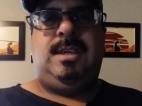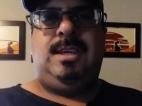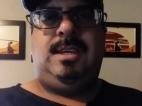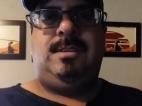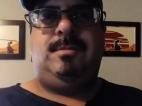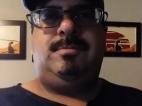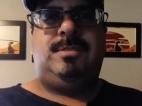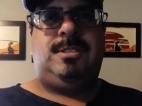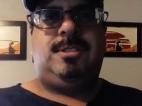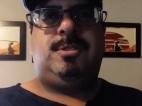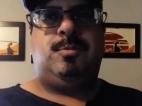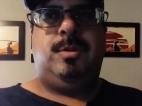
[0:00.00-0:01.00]
It was
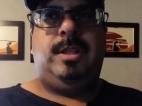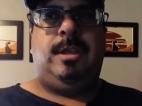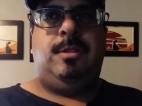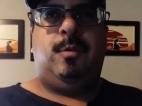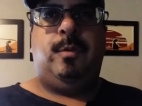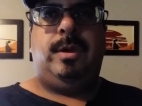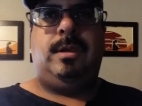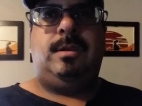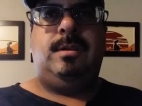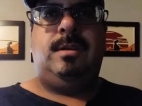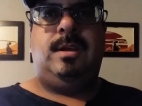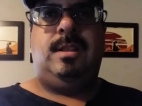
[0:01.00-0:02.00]
just really annoying
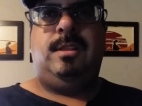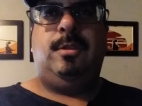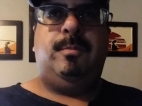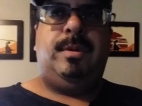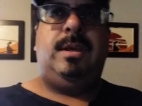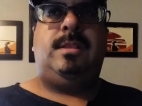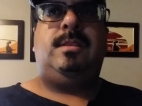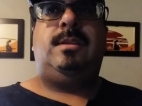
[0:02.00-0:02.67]
a little bit.